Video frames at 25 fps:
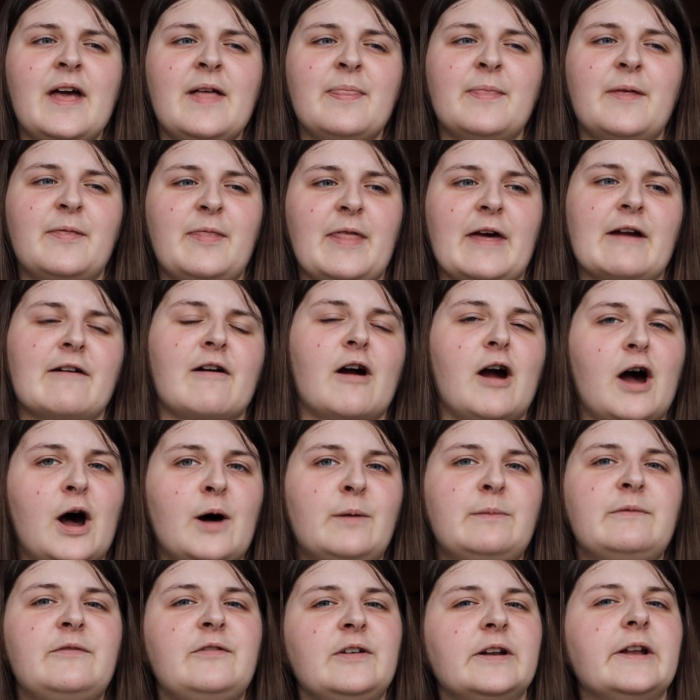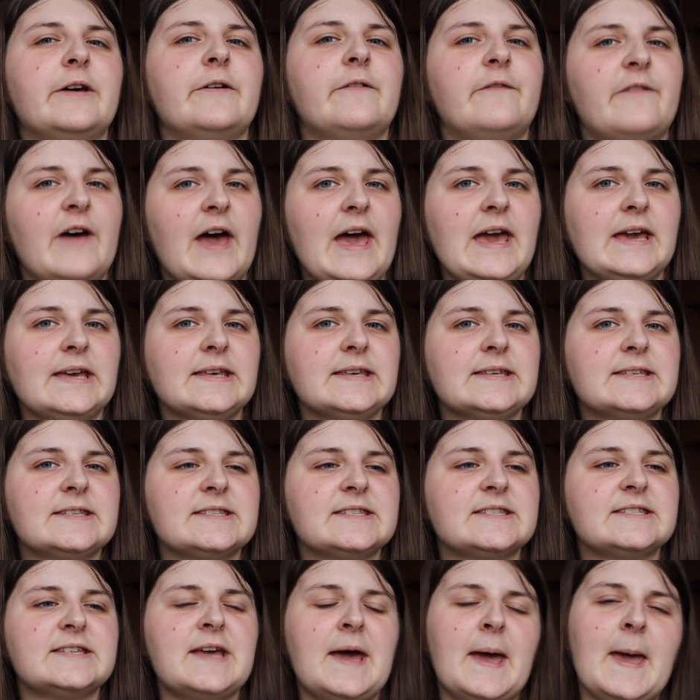that there are harmful
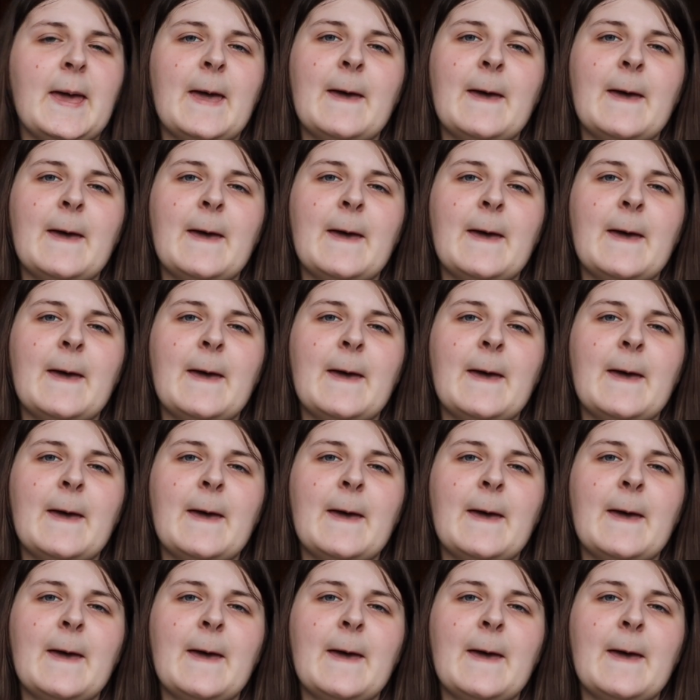effects.